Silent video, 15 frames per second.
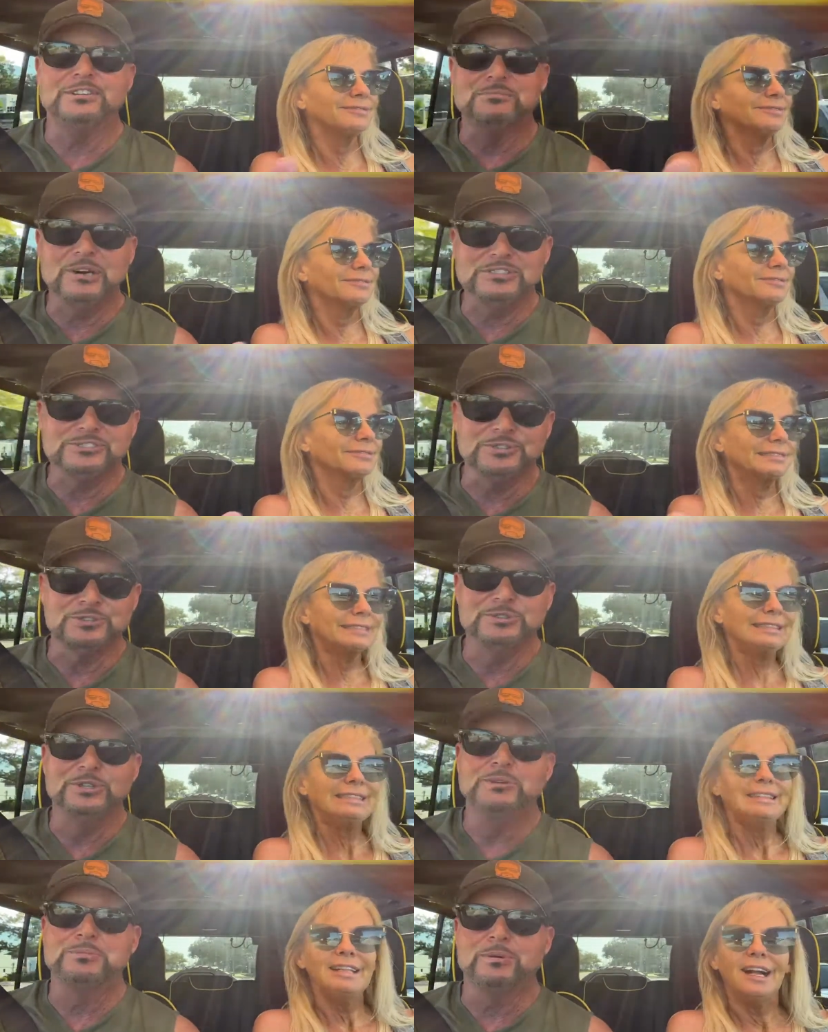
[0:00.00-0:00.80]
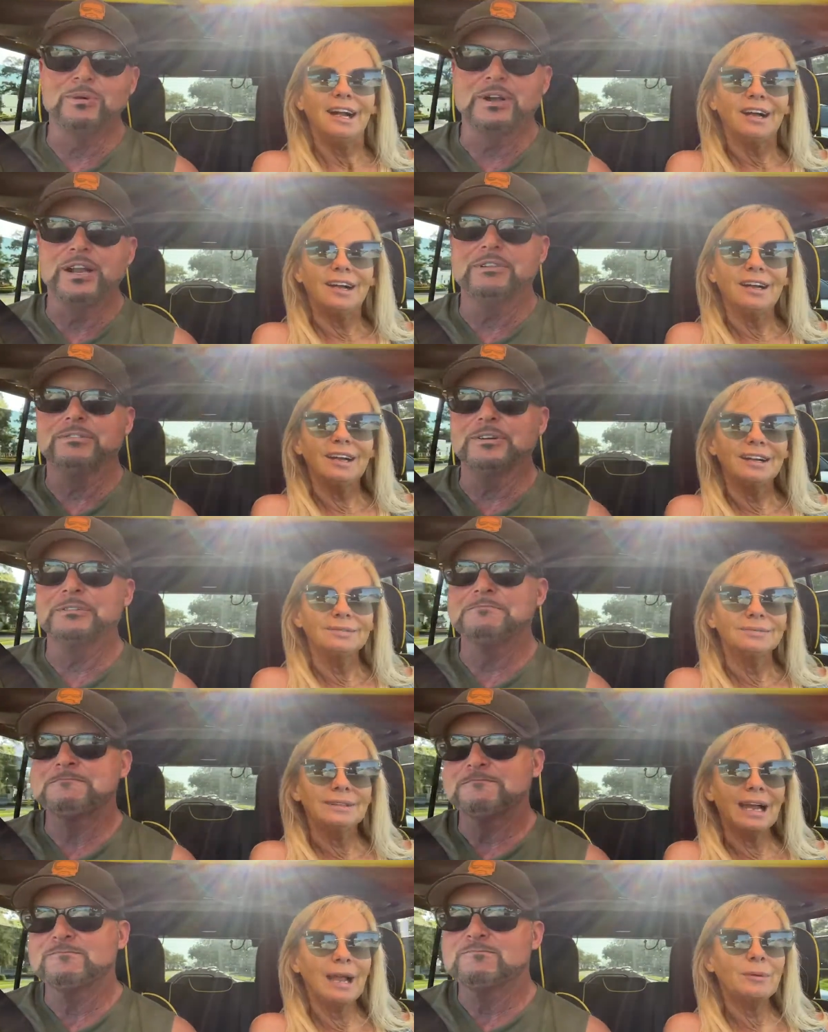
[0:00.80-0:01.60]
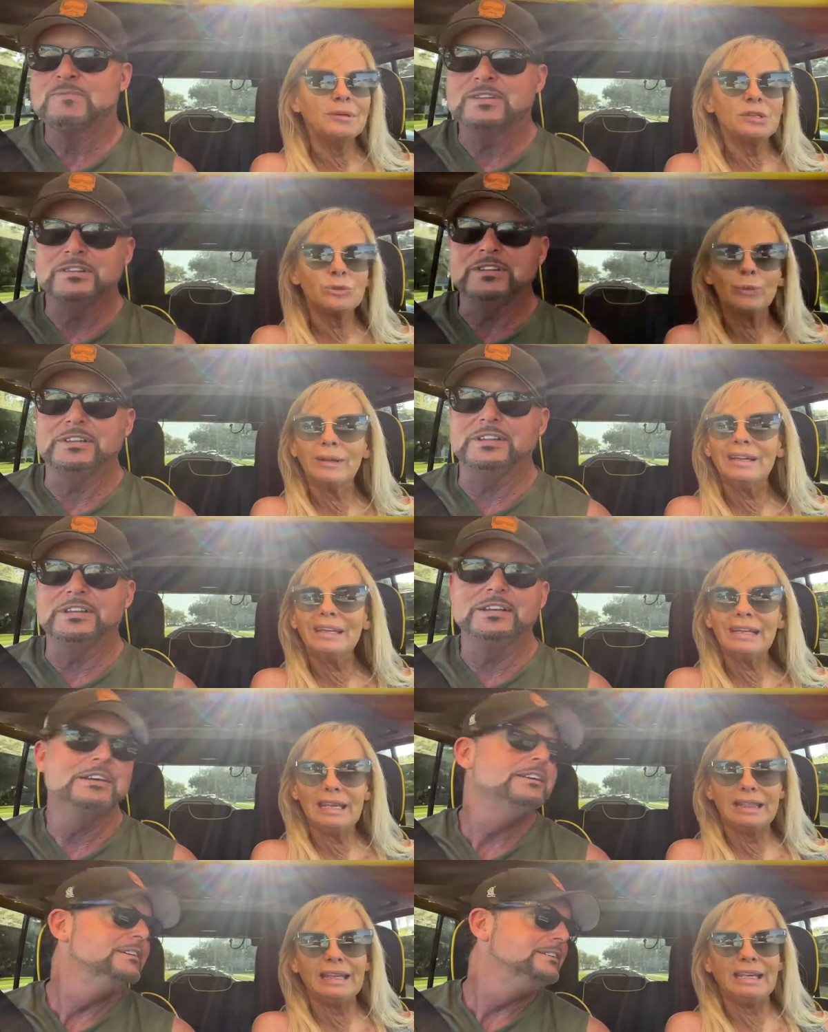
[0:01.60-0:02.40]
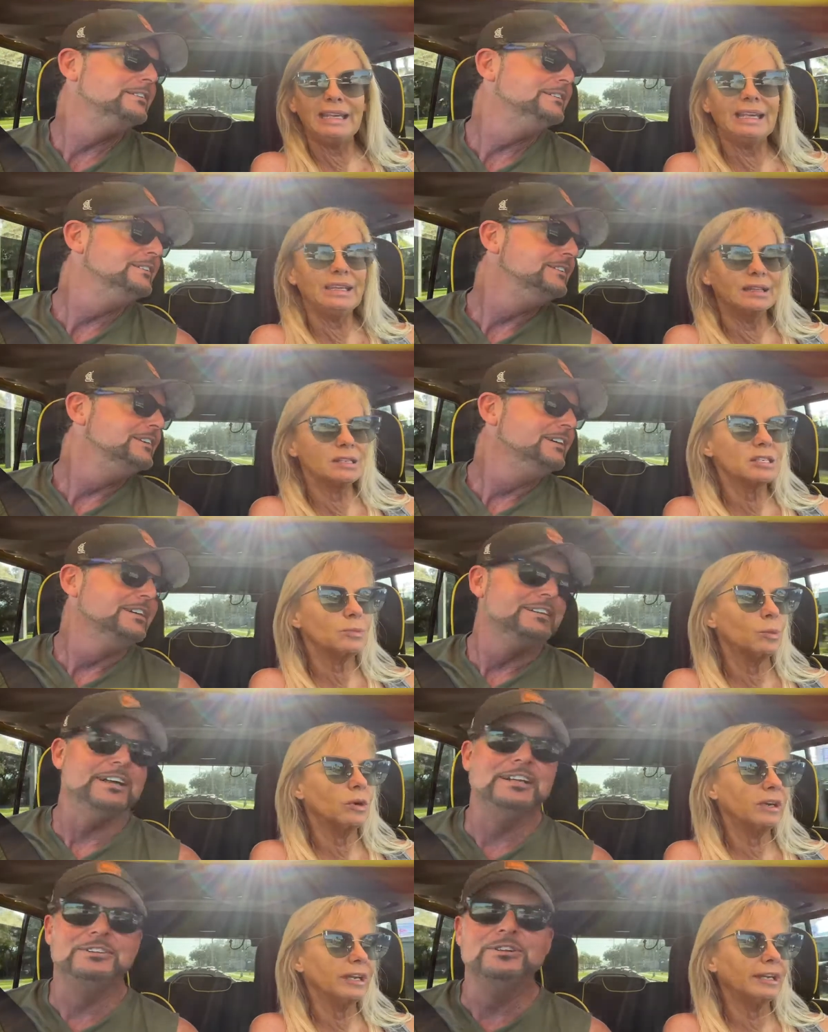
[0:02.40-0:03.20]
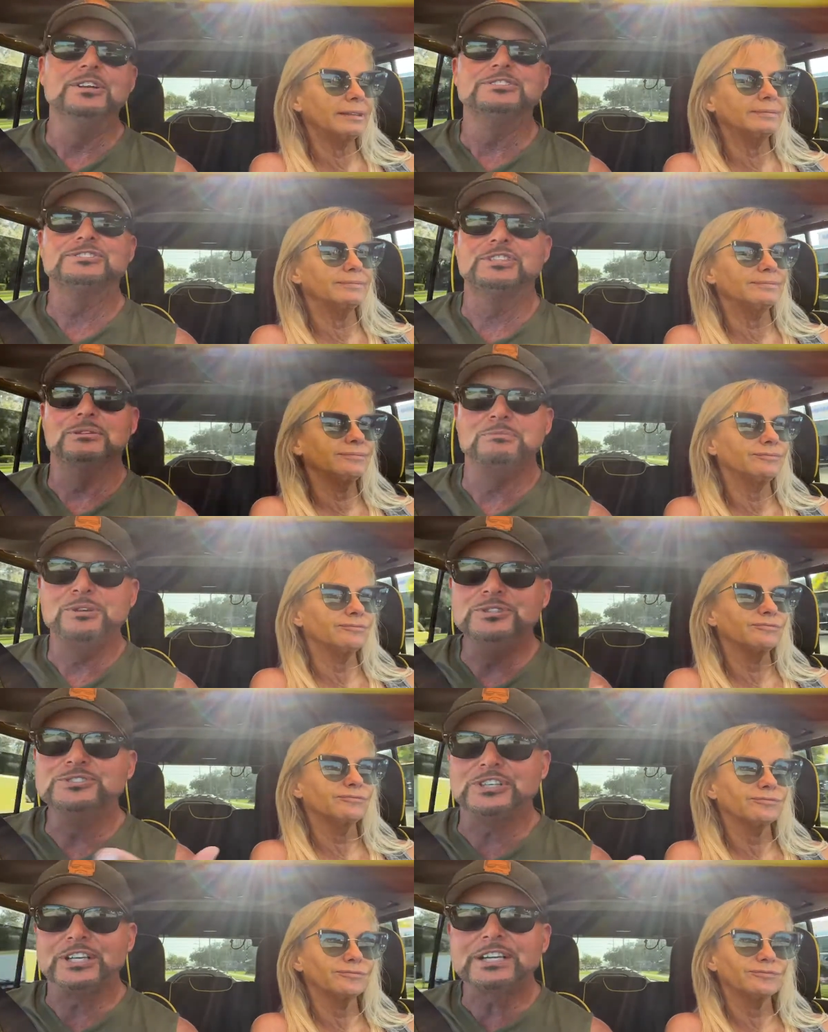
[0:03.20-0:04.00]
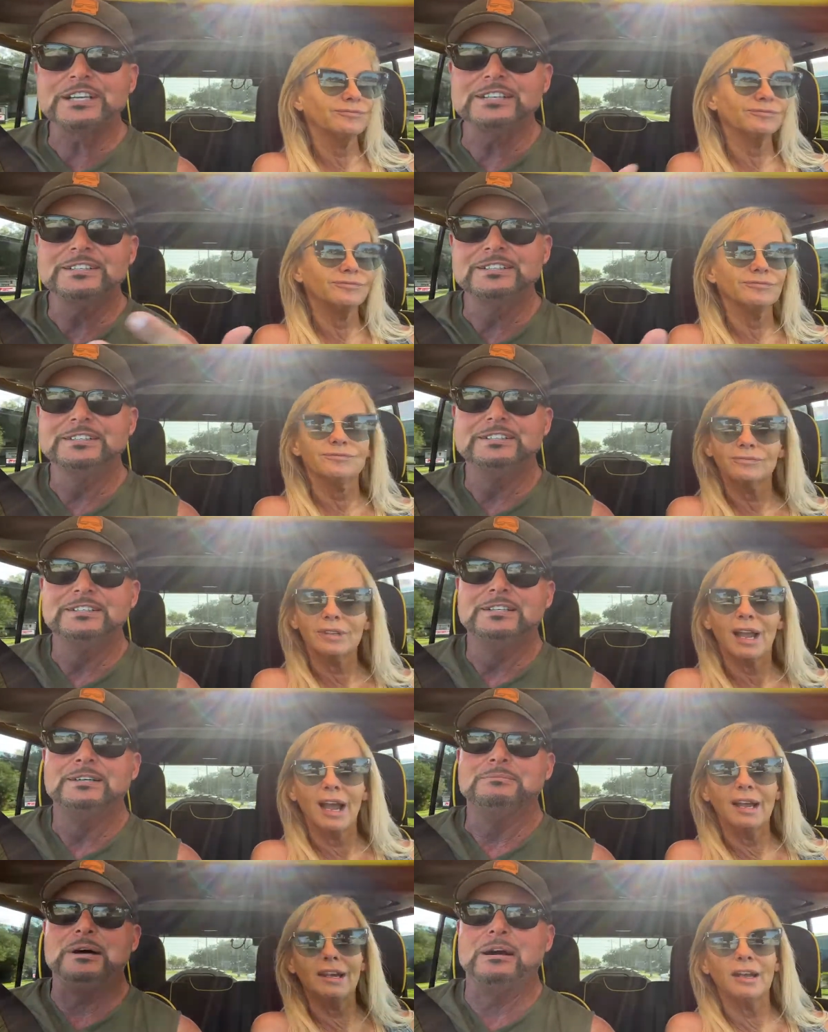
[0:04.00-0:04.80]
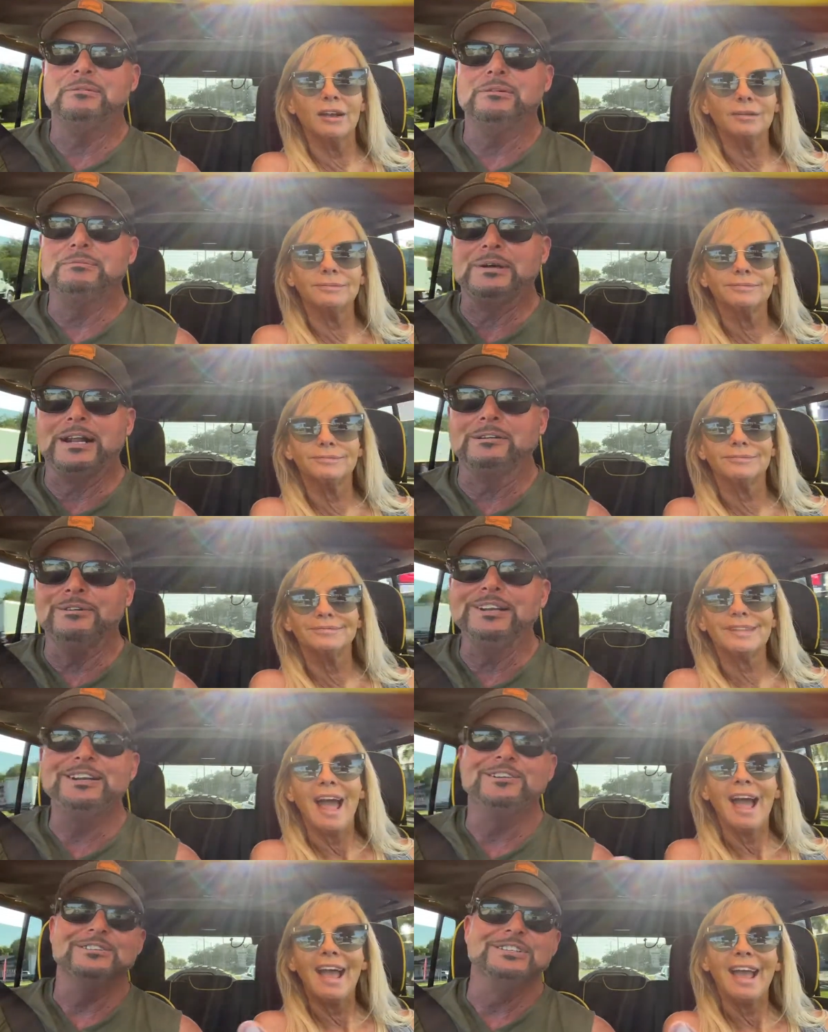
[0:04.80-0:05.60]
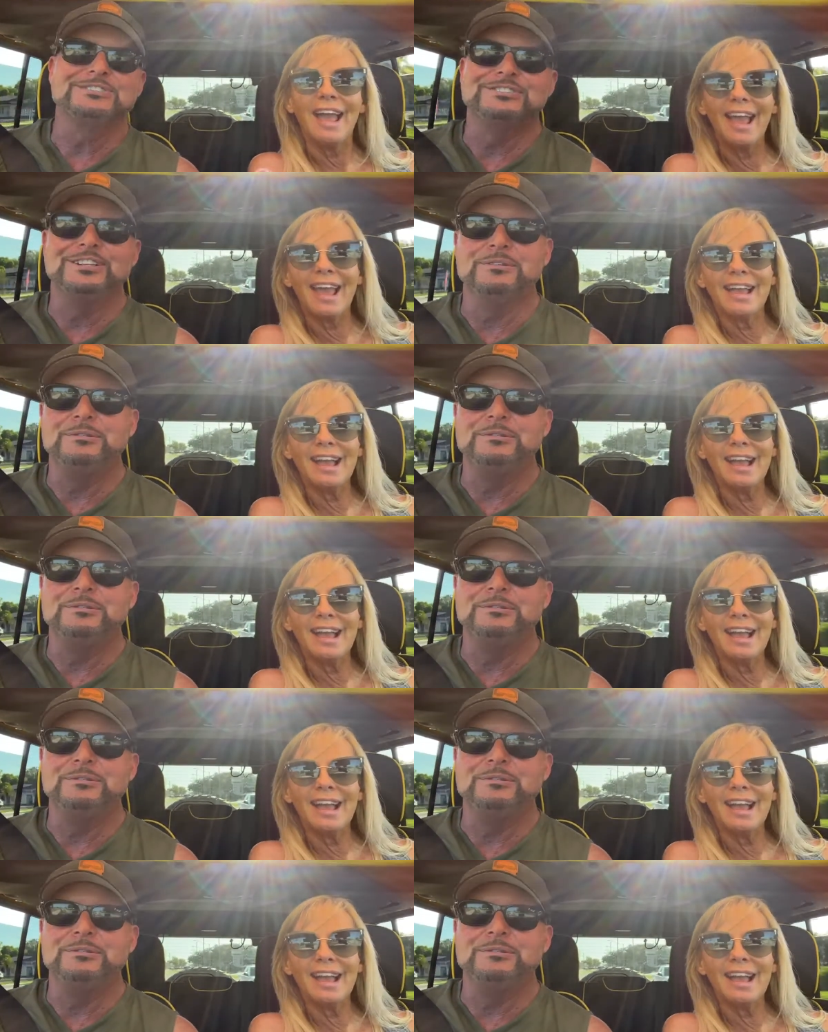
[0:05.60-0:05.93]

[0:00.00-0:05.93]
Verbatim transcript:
Speaker 1: the muscle group or whatever. I was really thinking this morning. I do listen to music, I but, I, but, I, really don't listen hey to